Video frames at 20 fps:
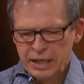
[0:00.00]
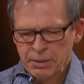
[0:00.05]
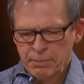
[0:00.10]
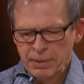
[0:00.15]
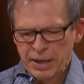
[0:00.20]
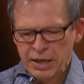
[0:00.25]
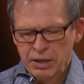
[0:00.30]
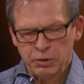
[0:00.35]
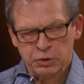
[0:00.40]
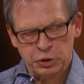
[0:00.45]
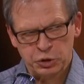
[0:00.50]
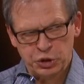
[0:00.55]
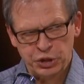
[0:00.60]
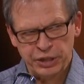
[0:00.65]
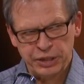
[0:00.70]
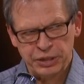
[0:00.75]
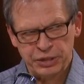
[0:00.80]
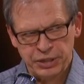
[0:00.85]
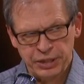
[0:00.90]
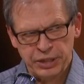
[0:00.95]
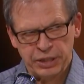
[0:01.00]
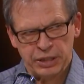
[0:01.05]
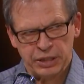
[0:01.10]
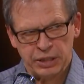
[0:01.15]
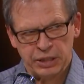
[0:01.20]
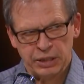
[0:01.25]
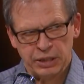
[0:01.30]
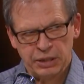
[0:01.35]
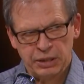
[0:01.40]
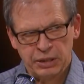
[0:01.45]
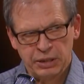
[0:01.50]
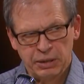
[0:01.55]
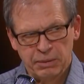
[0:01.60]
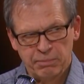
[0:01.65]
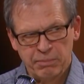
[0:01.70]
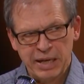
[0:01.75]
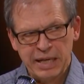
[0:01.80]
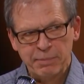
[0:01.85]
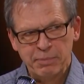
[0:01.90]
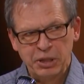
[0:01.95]
MLGD,
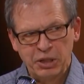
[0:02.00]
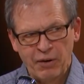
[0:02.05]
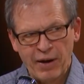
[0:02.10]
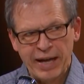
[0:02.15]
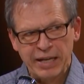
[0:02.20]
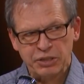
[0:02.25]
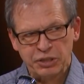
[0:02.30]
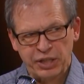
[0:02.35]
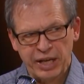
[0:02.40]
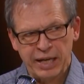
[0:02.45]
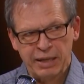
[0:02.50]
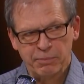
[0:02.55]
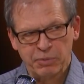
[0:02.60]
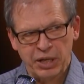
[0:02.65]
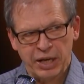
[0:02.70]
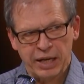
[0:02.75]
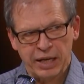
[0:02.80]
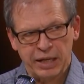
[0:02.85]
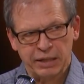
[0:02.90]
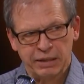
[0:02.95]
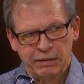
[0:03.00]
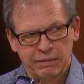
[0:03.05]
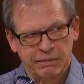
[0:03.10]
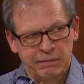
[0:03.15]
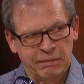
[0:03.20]
maybe last game day.